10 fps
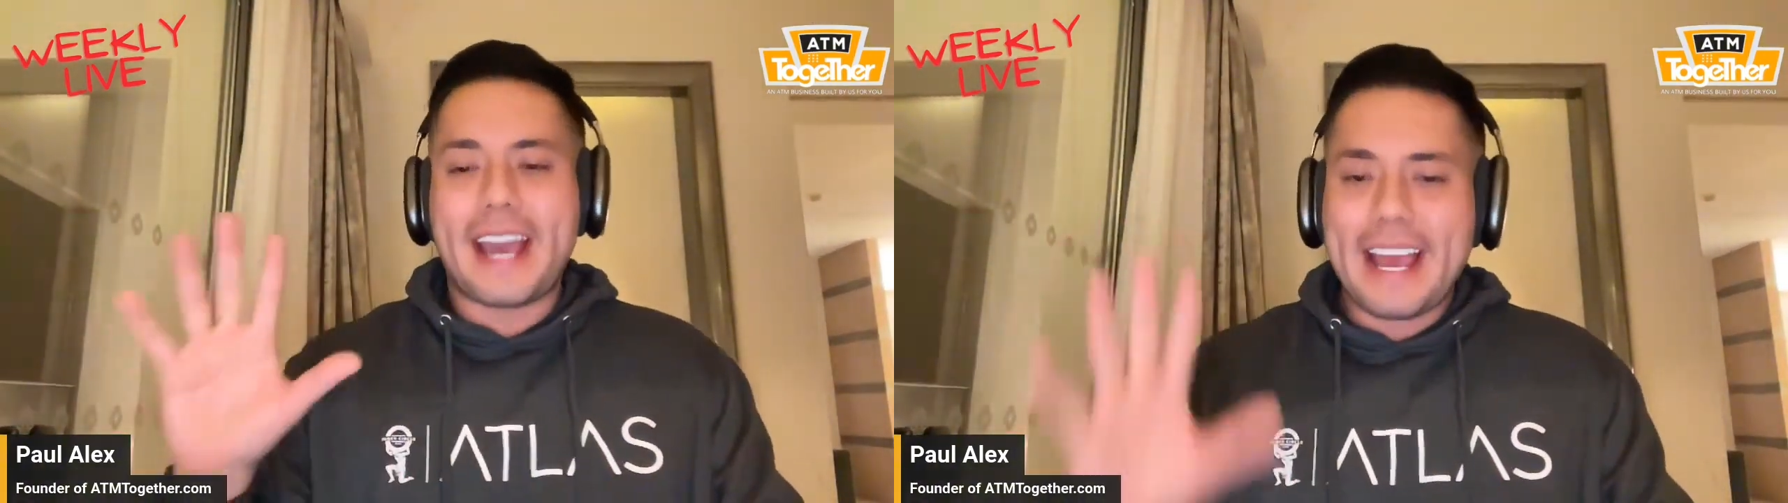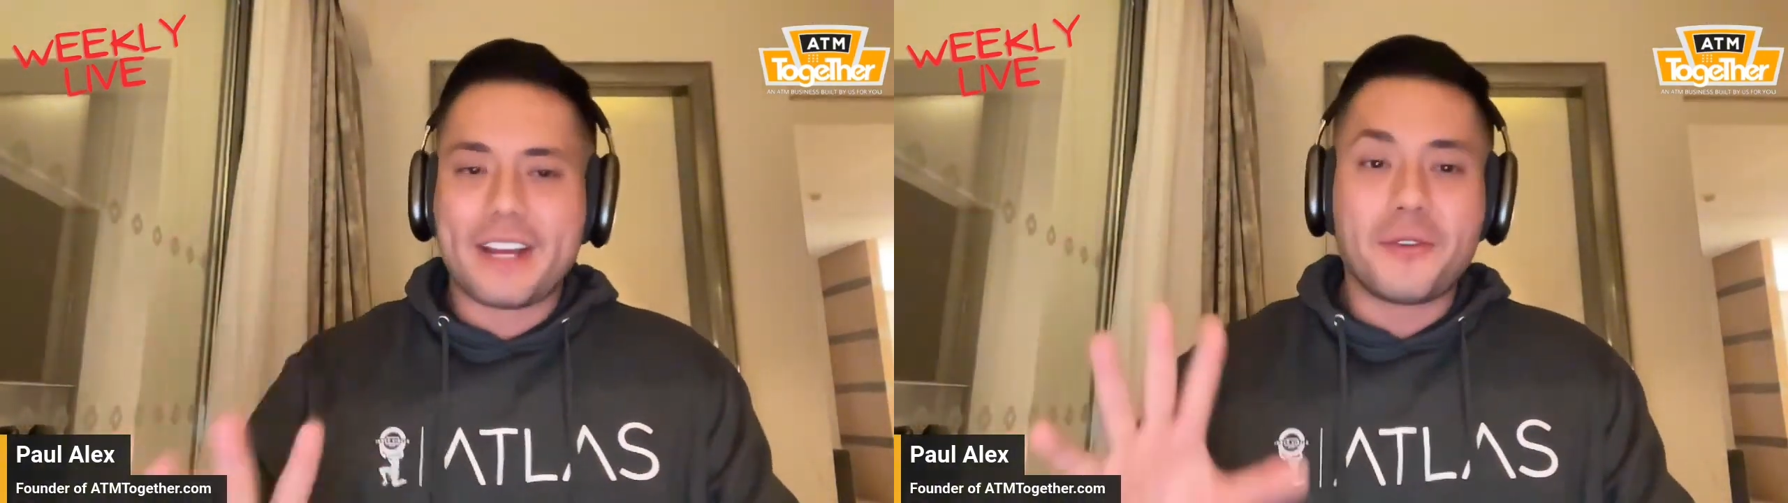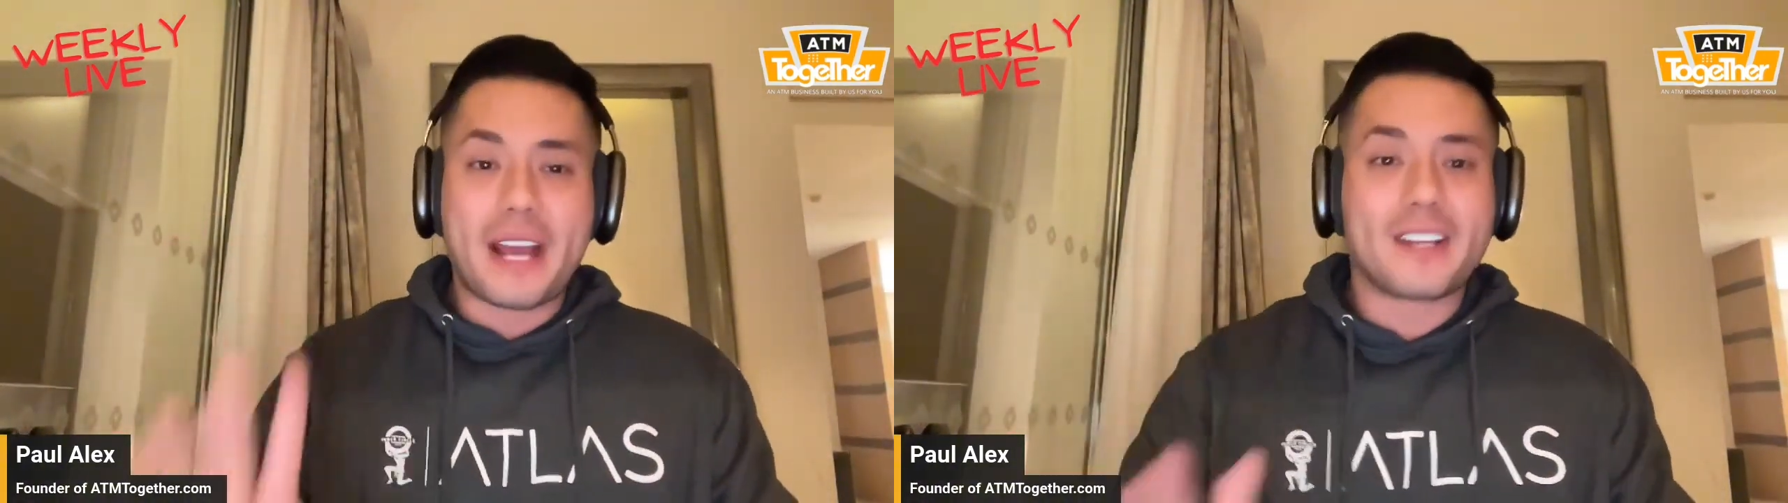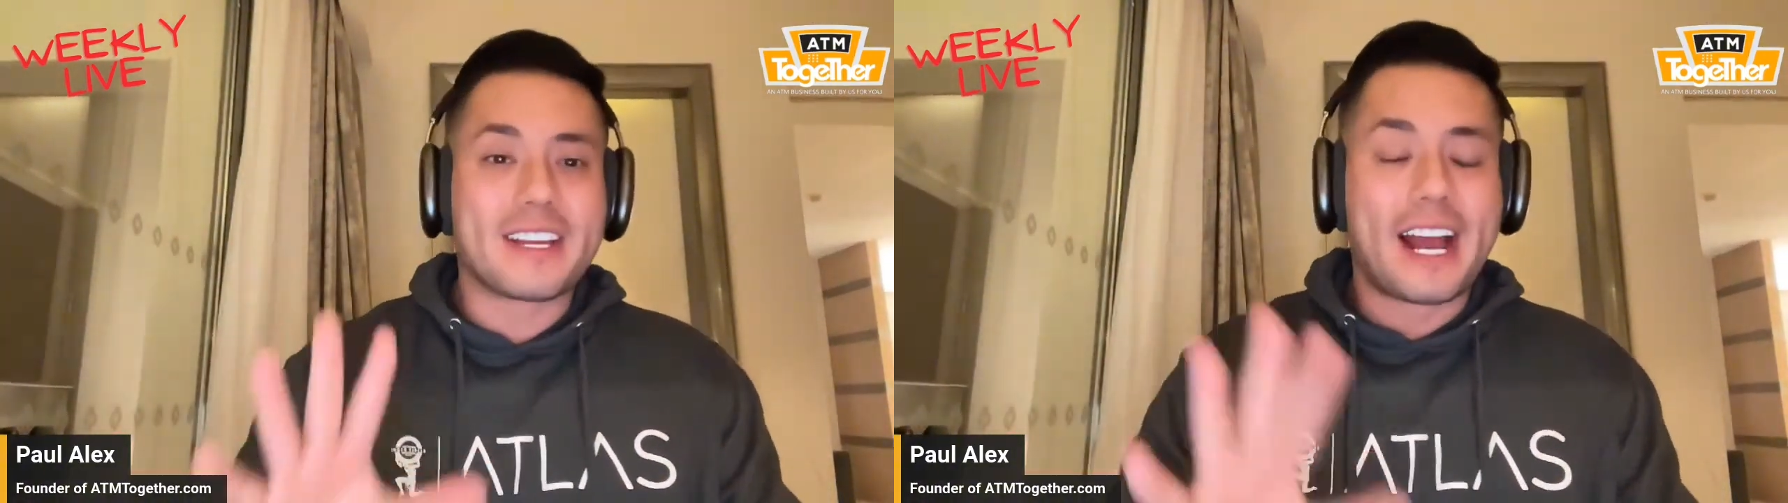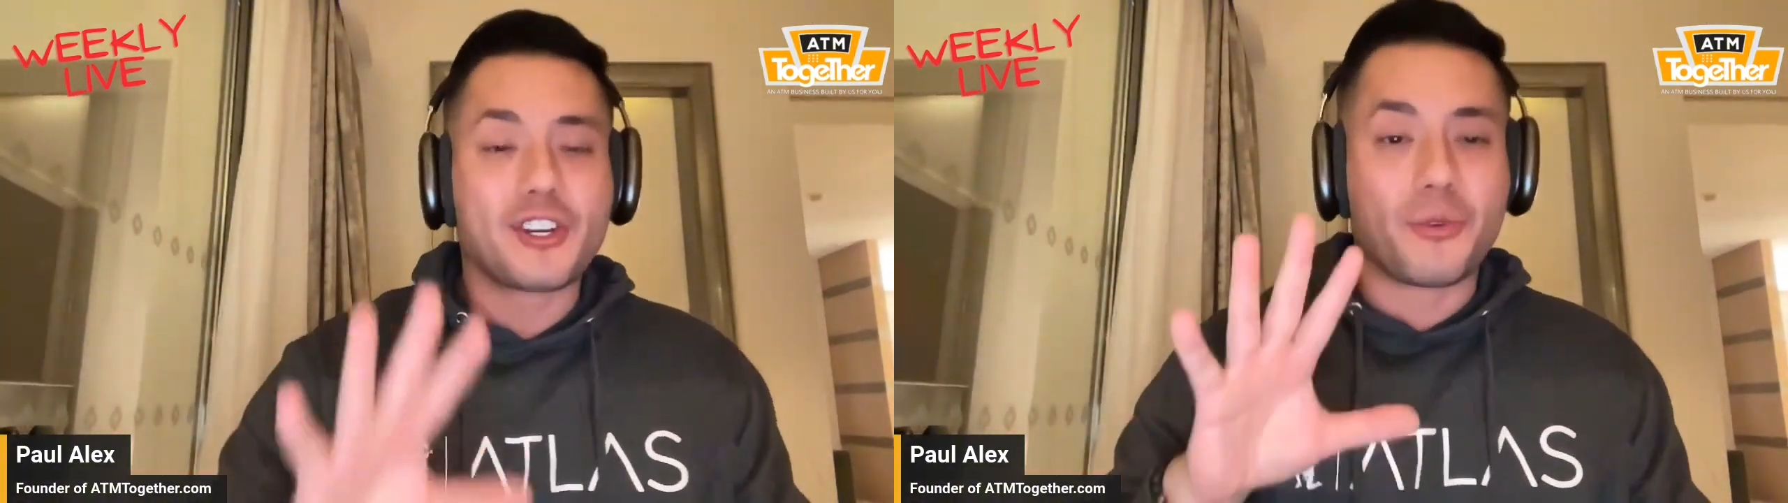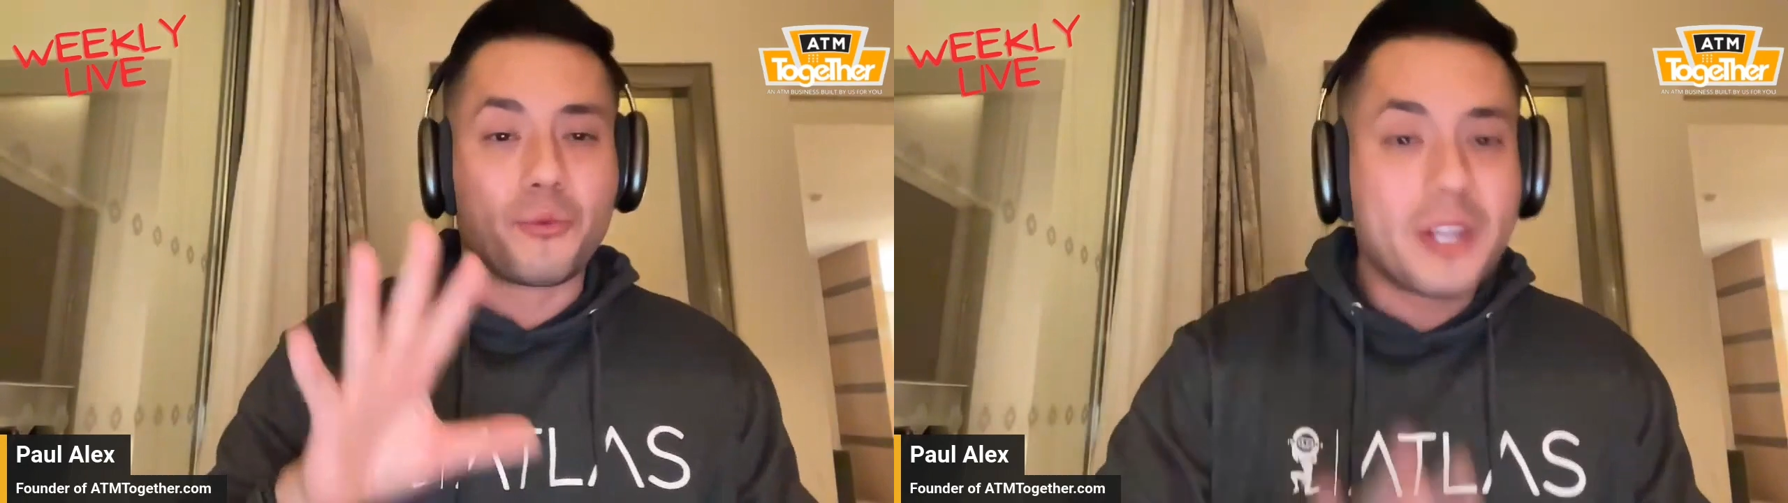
and you guys can actually